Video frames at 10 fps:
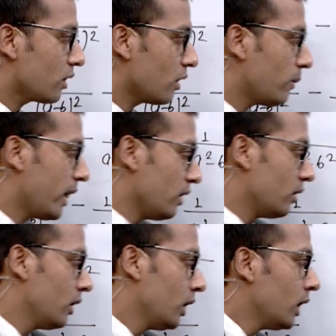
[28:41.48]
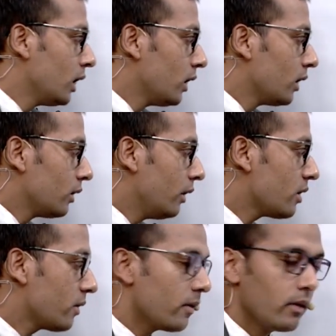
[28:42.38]
combine
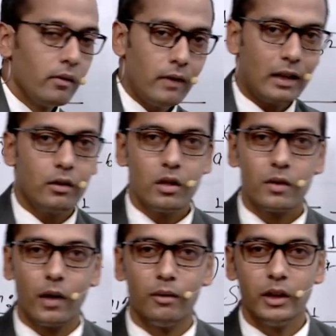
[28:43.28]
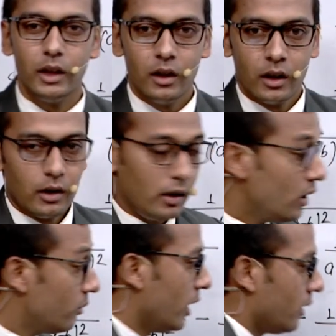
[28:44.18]
these factors from the
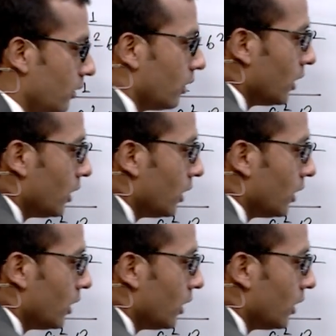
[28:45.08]
denominator.